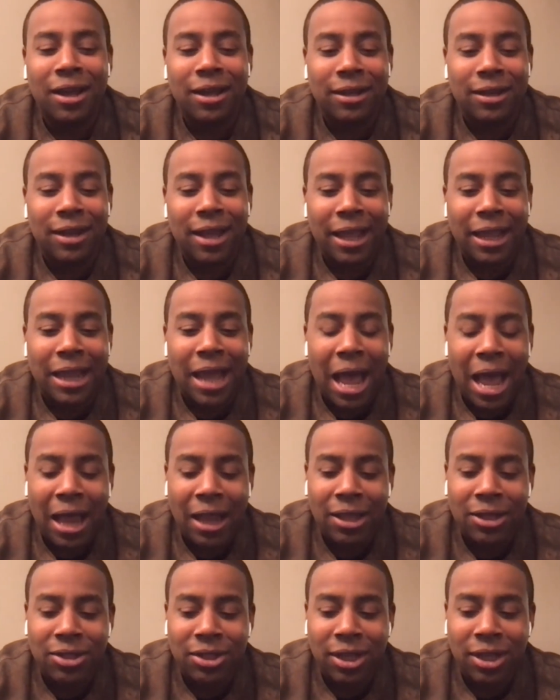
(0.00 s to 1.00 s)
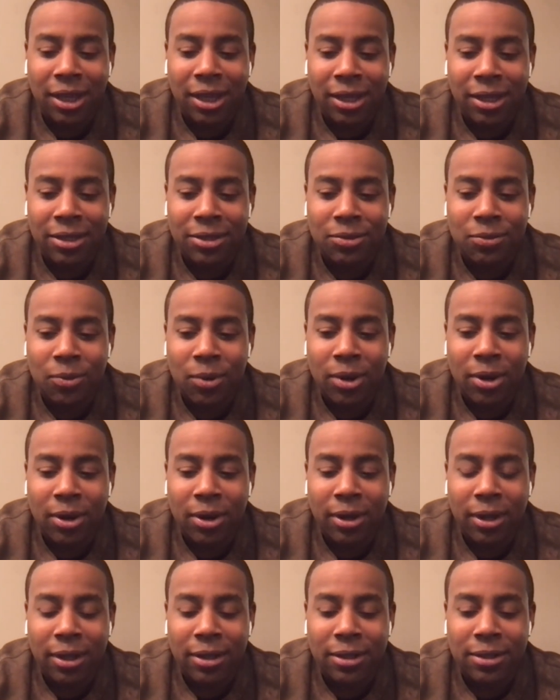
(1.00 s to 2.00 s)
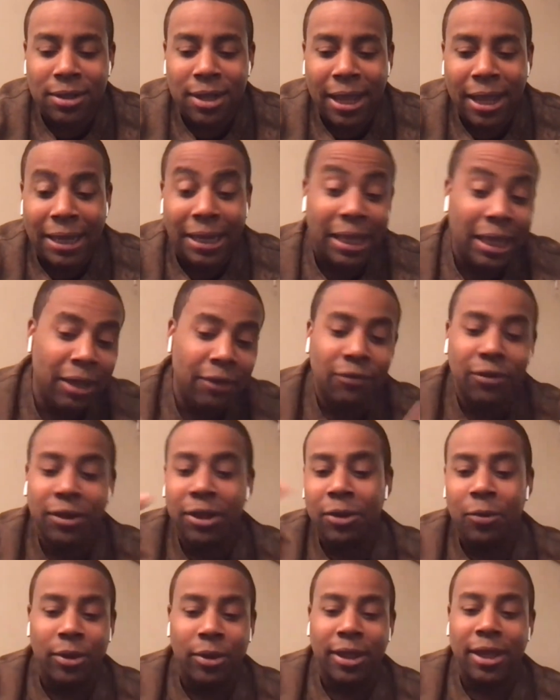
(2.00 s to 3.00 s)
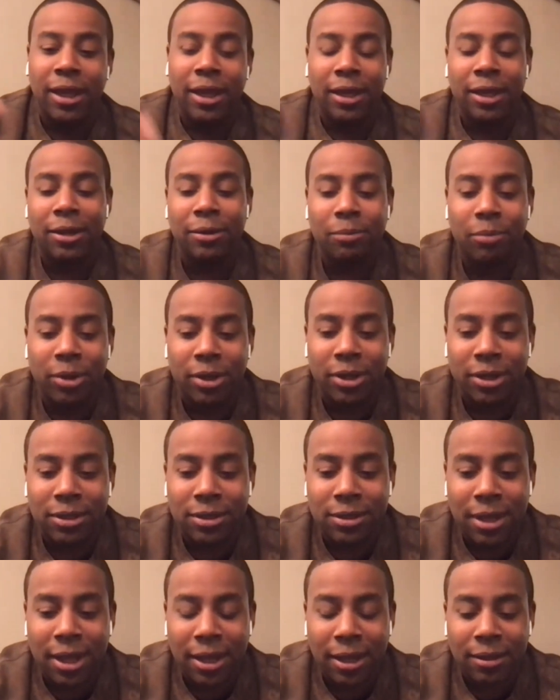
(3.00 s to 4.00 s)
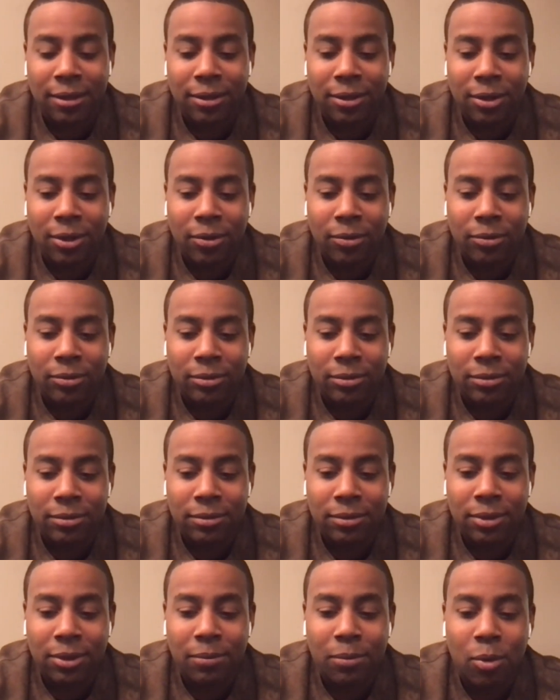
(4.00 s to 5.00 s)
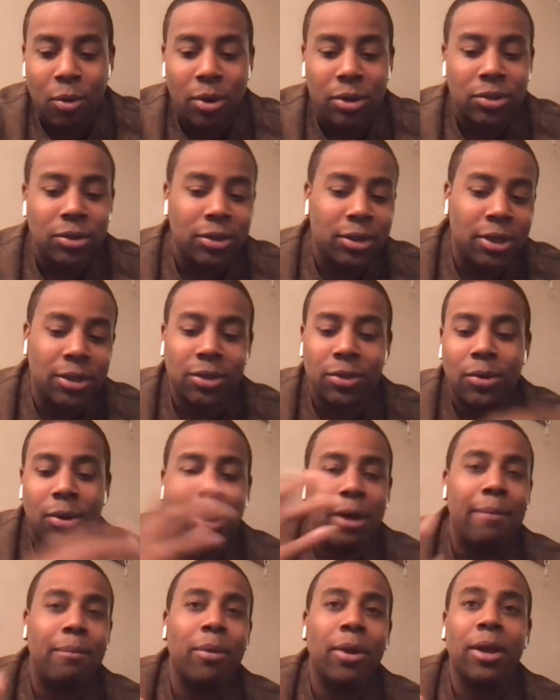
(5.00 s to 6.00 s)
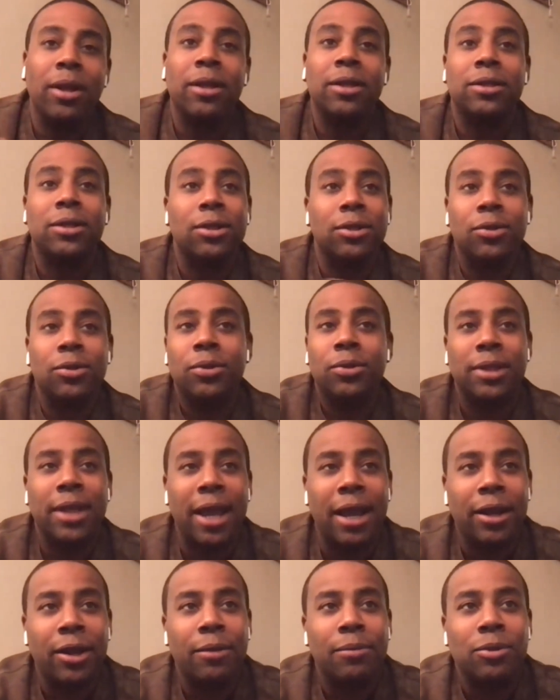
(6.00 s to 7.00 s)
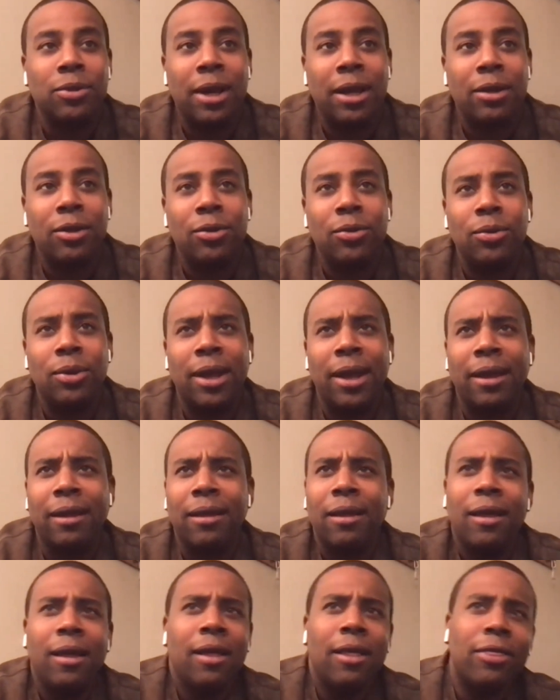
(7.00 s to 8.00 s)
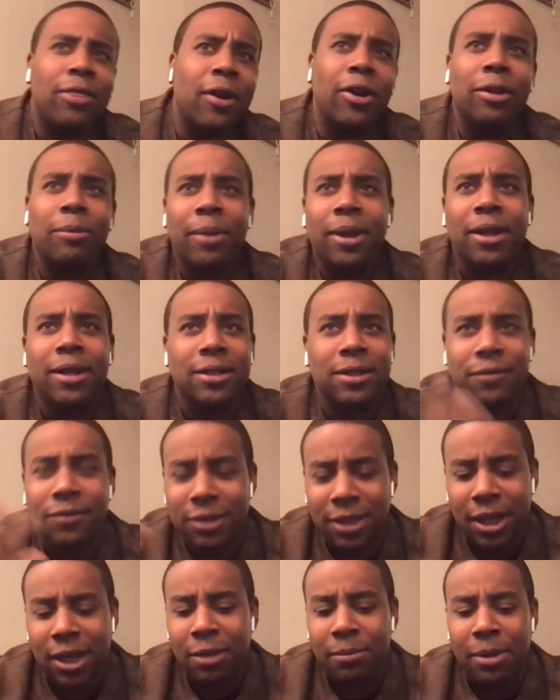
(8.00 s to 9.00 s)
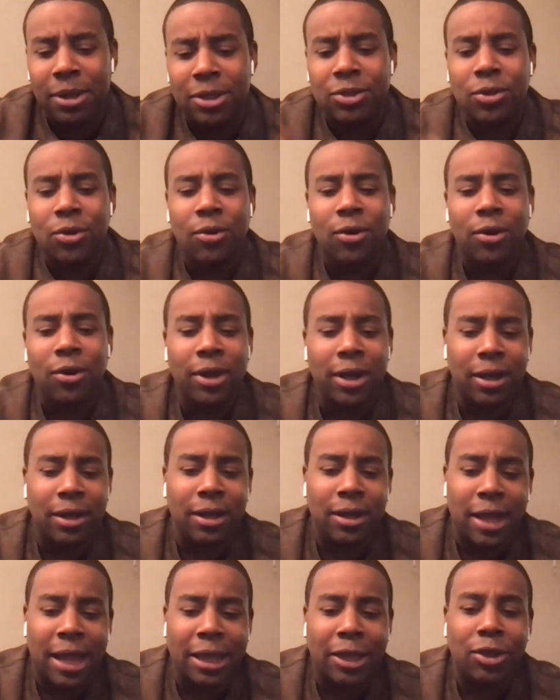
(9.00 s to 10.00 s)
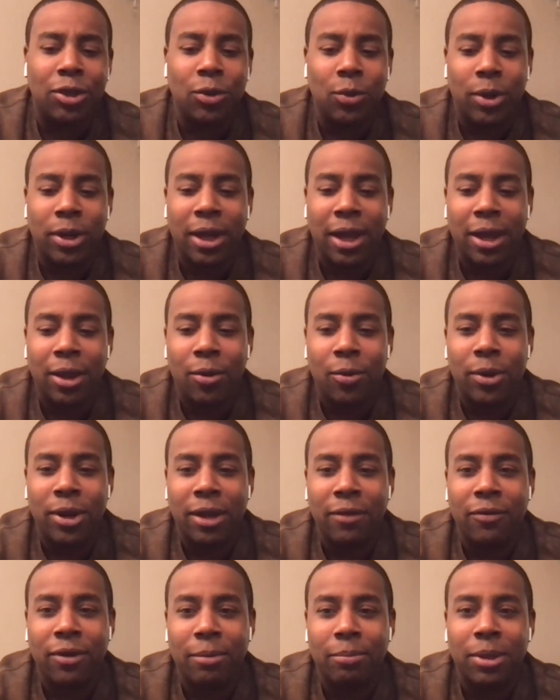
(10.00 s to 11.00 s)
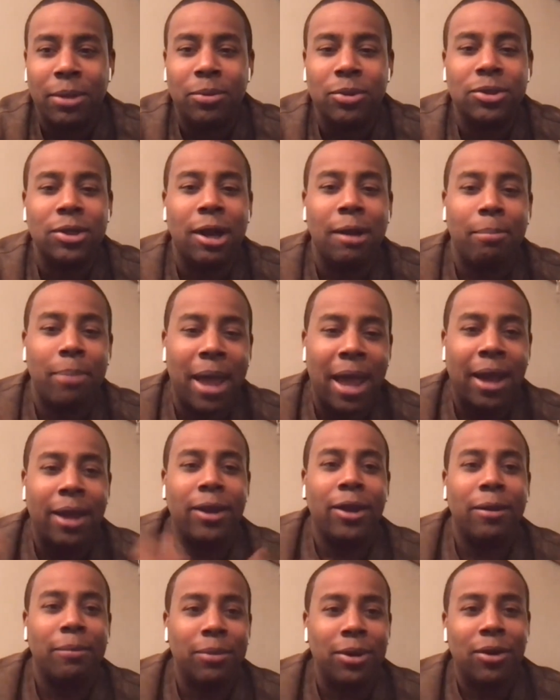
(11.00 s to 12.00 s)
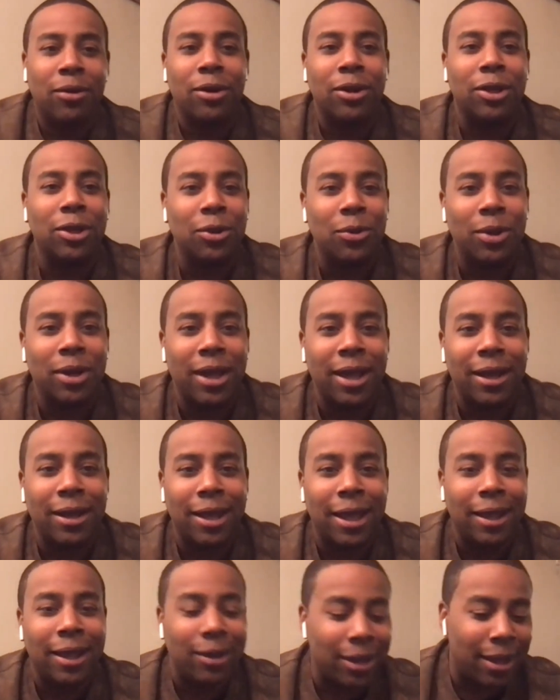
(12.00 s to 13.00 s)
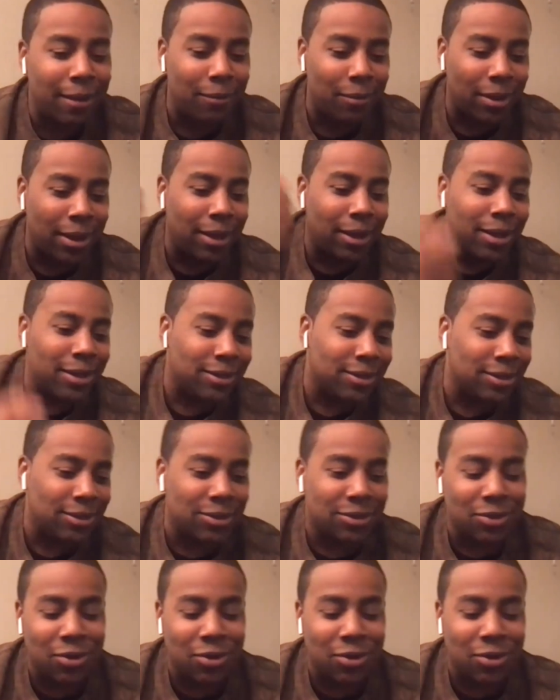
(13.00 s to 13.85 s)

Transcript: uh, like college gigs where it's like an evening with Kenan, but it's like, you know, the more traditional umbrella is to do stand up. So I do like 30 minutes of telling my story and then like q&a or whatever and people start packing up during the q&a like yeah, i guess